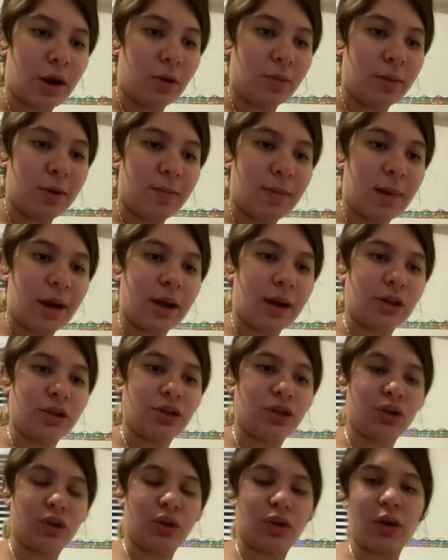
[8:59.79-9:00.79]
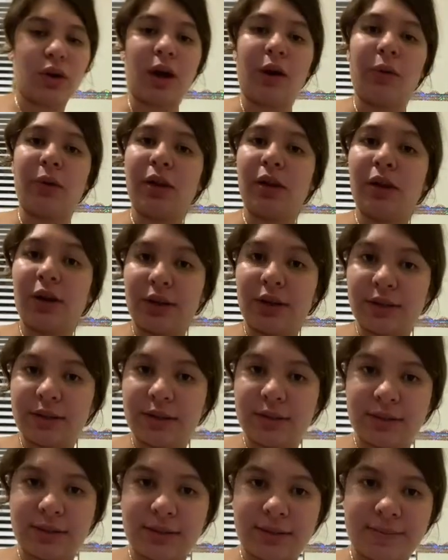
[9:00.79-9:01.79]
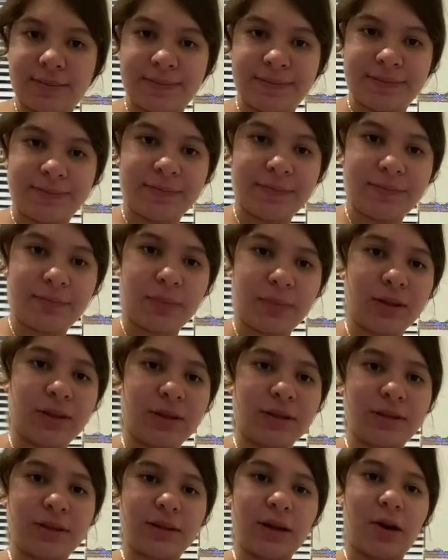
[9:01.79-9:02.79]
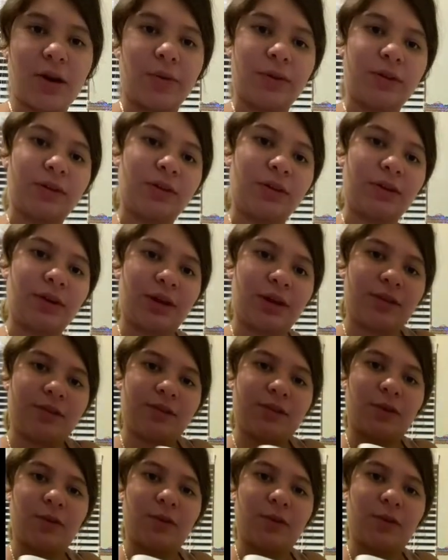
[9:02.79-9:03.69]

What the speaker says: I'll be back and show you how it looks. But this is how it's looking so